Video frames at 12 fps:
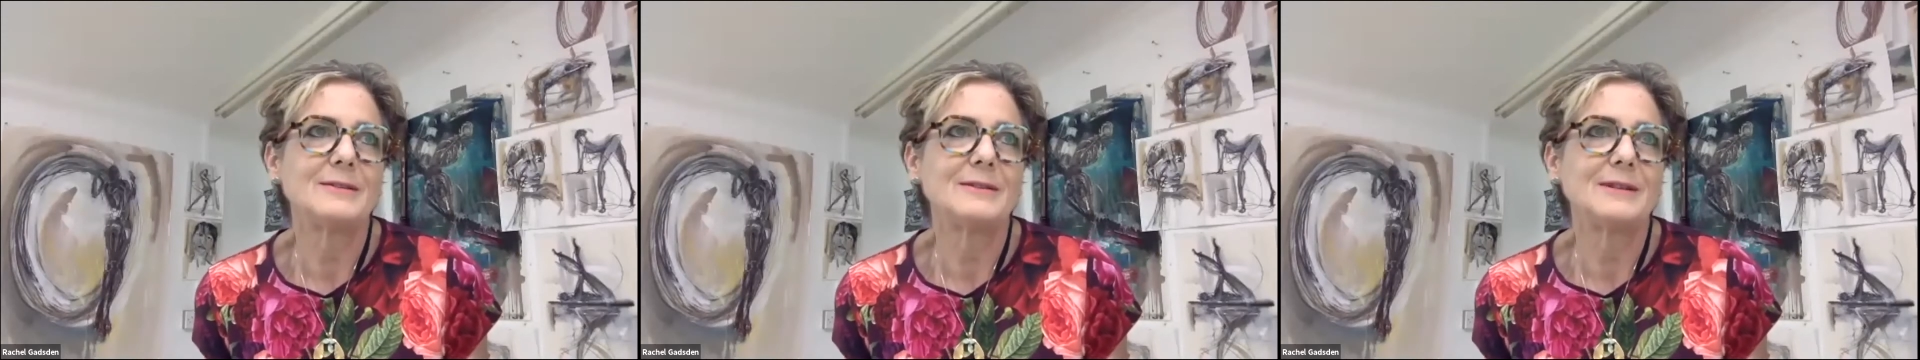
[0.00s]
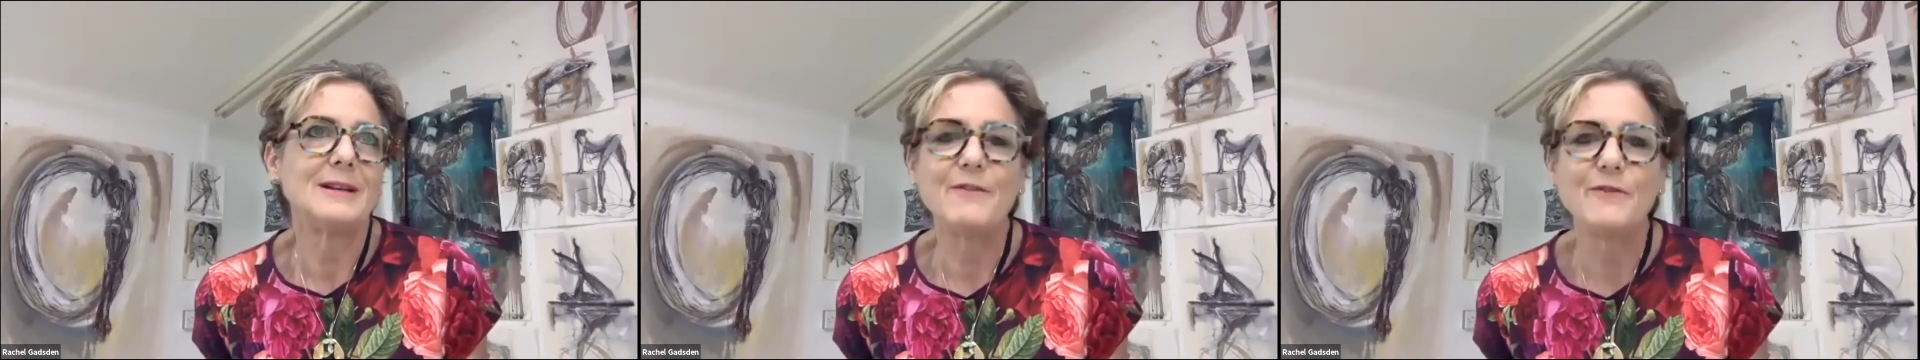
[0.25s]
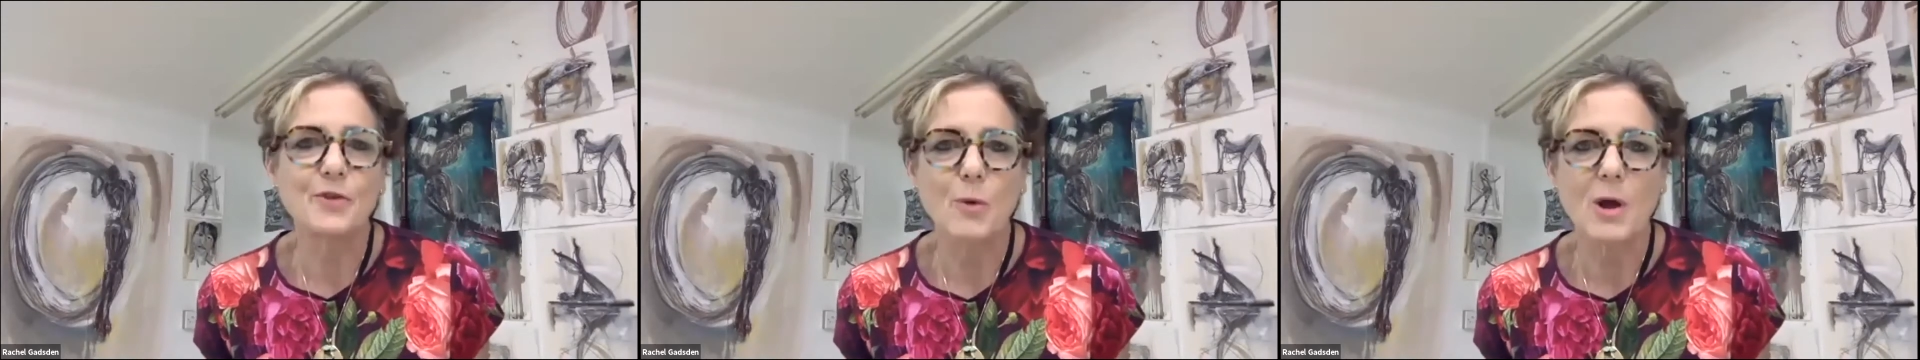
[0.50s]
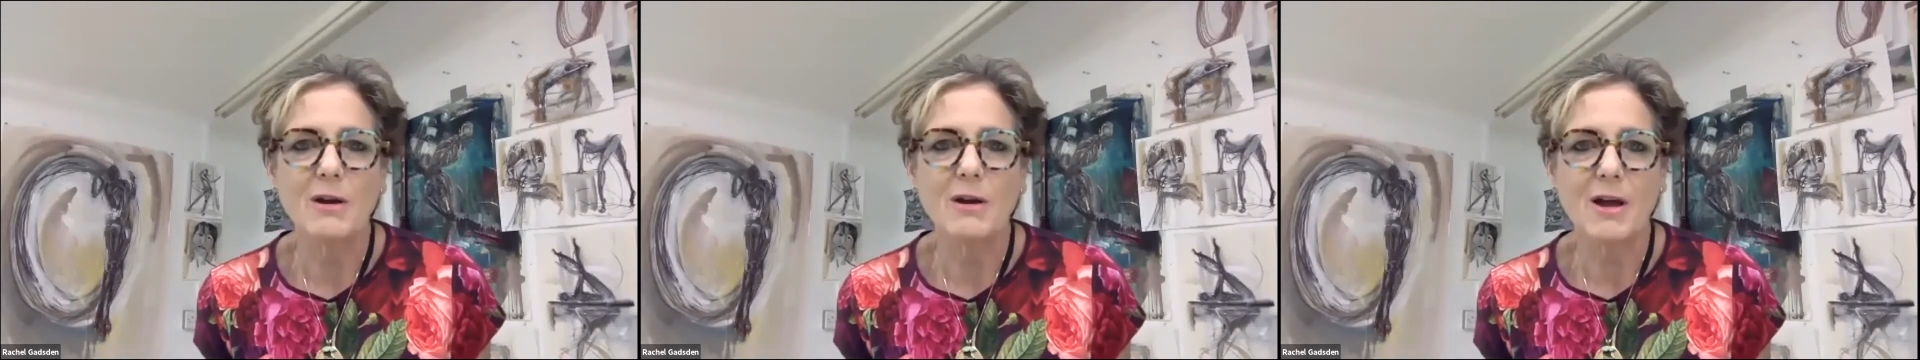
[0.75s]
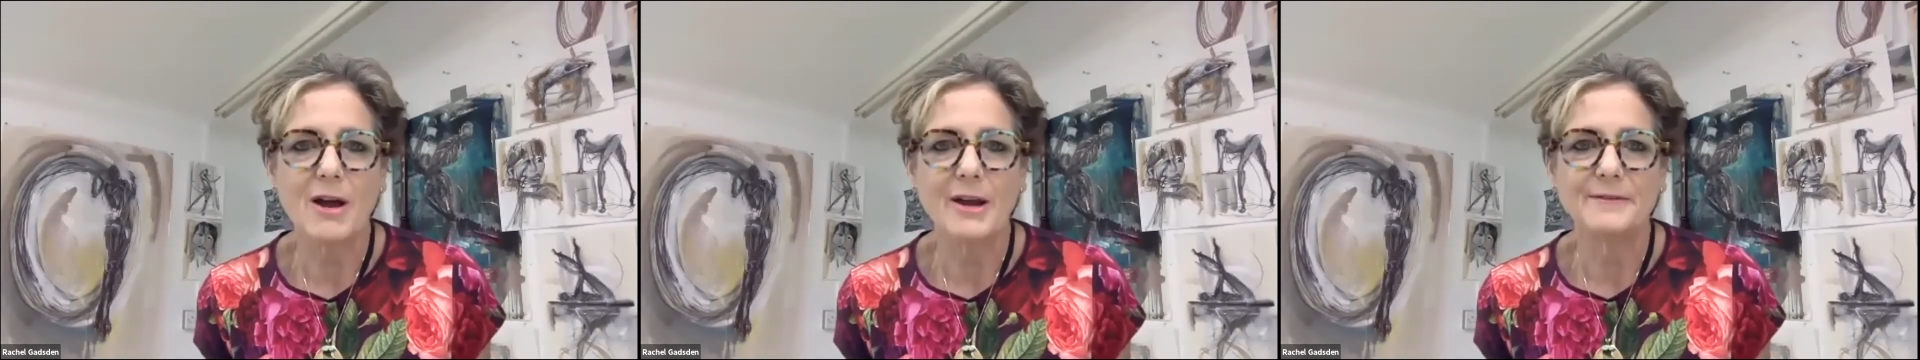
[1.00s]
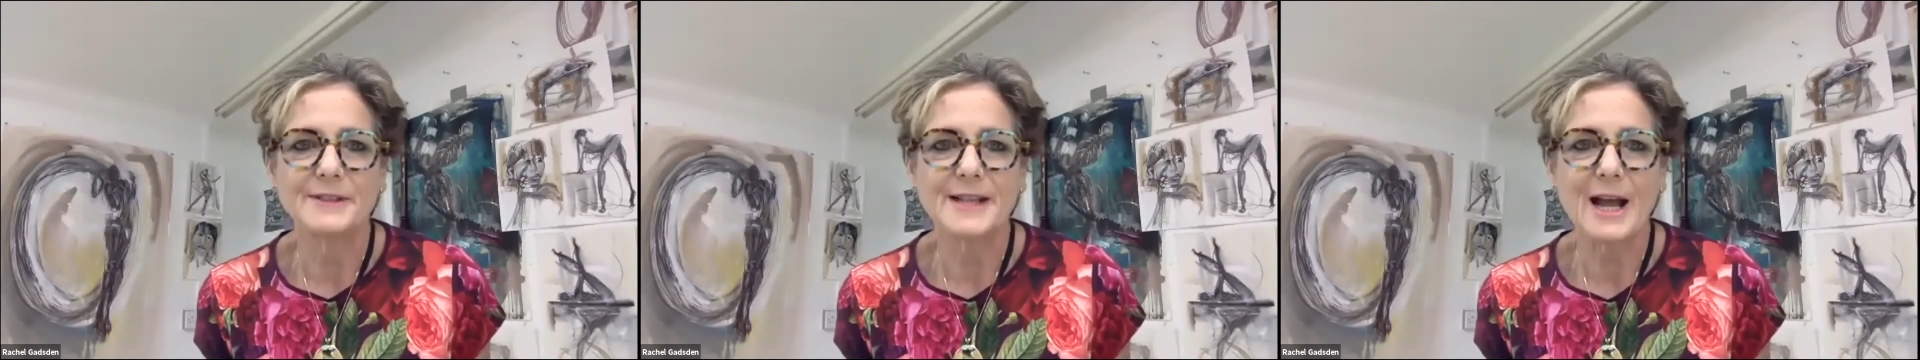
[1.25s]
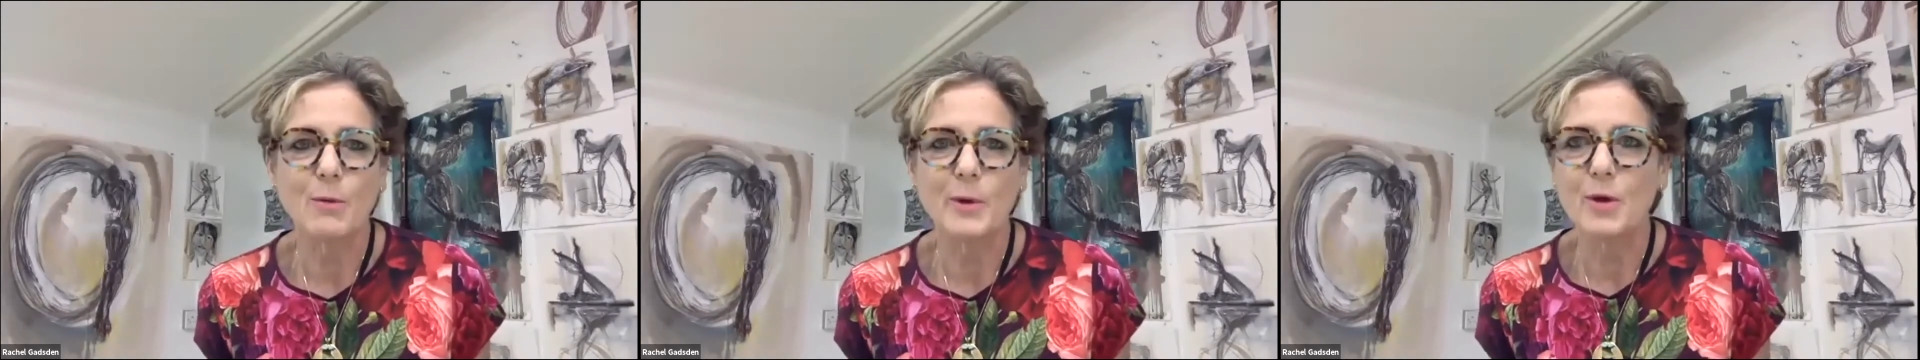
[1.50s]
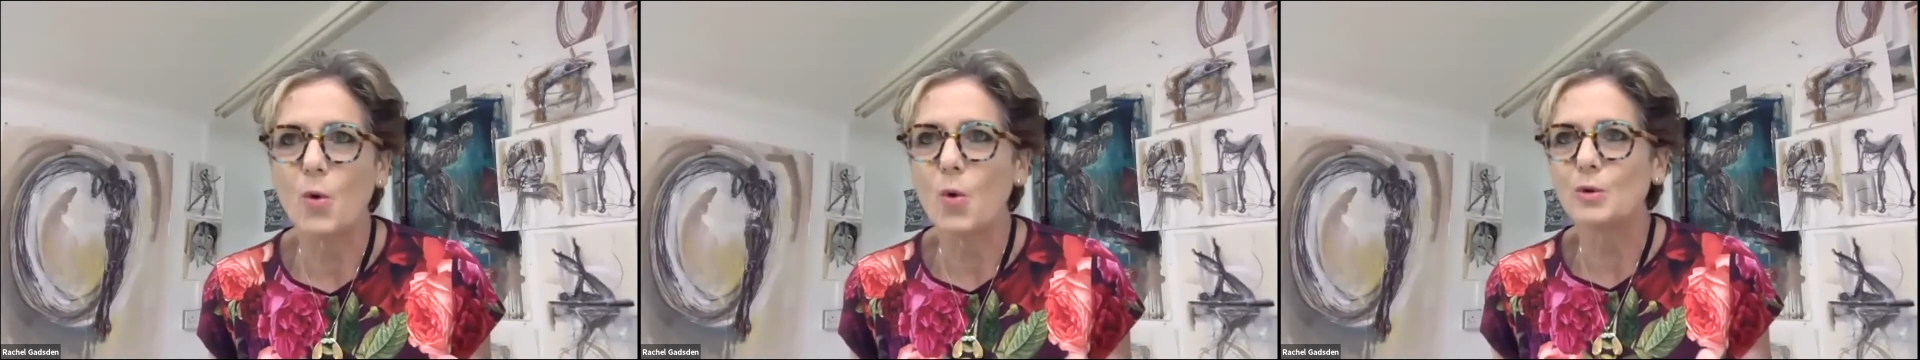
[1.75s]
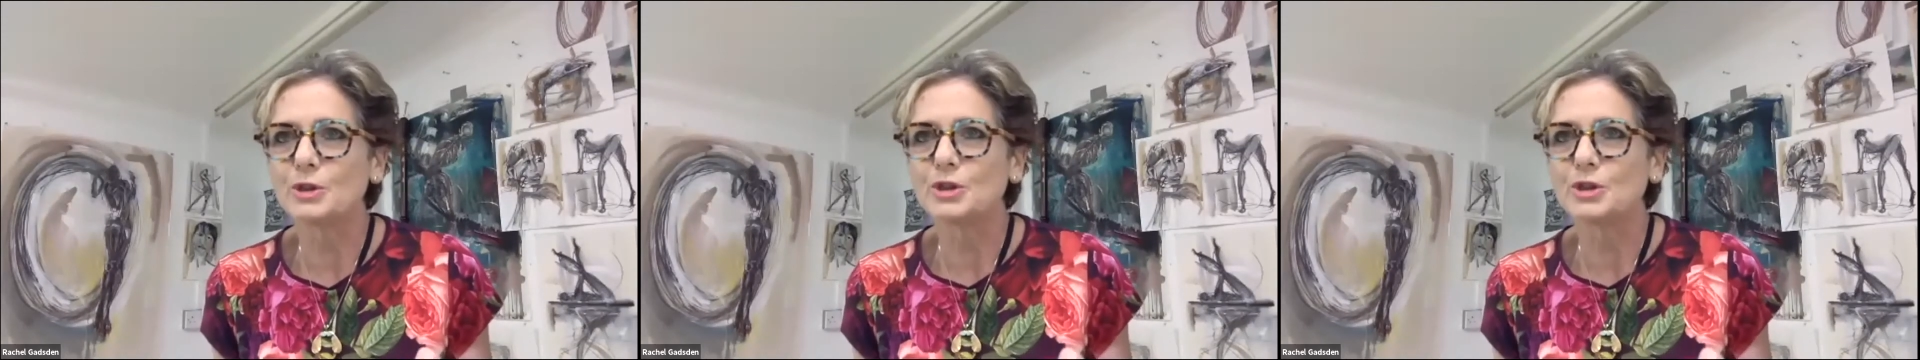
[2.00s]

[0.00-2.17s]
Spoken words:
live through our lives, how we all